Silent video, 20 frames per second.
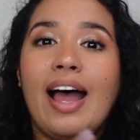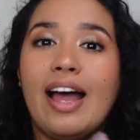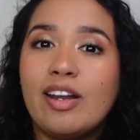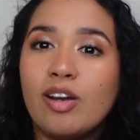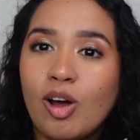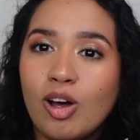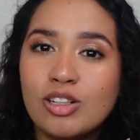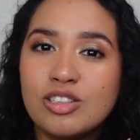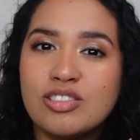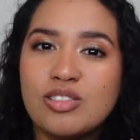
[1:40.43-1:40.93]
And
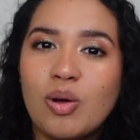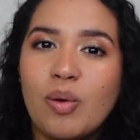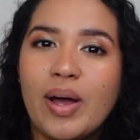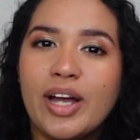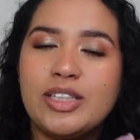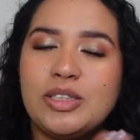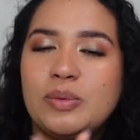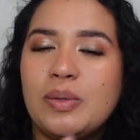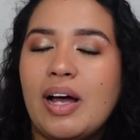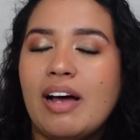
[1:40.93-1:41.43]
also
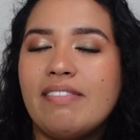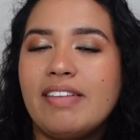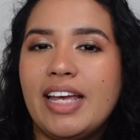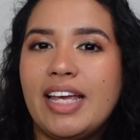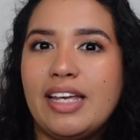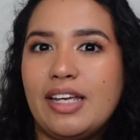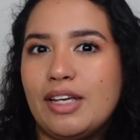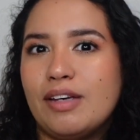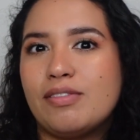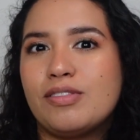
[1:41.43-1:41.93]
I do have
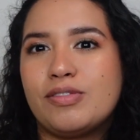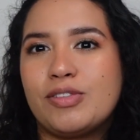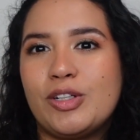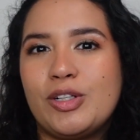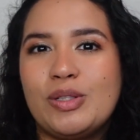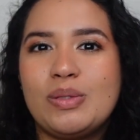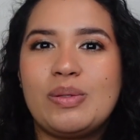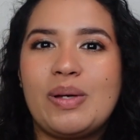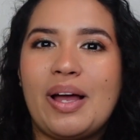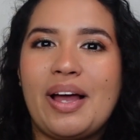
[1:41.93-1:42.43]
a gift for
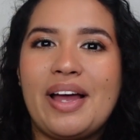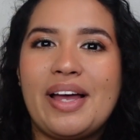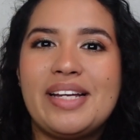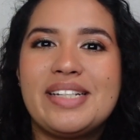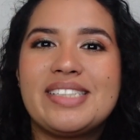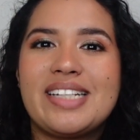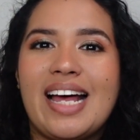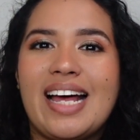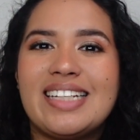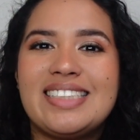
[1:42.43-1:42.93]
you
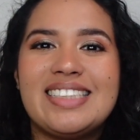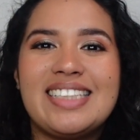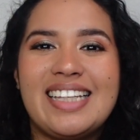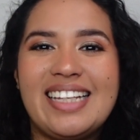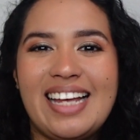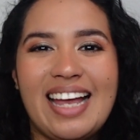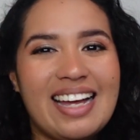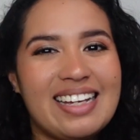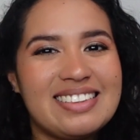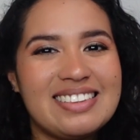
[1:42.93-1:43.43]
guys at
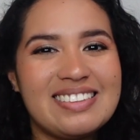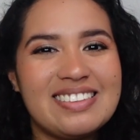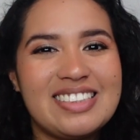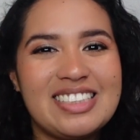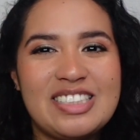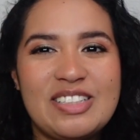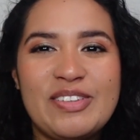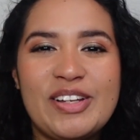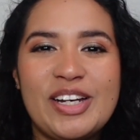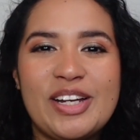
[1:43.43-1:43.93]
the end of
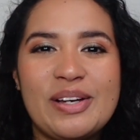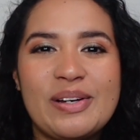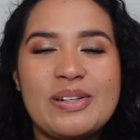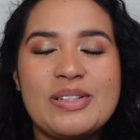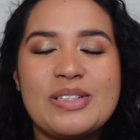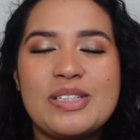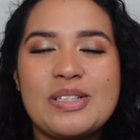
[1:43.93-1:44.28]
this video.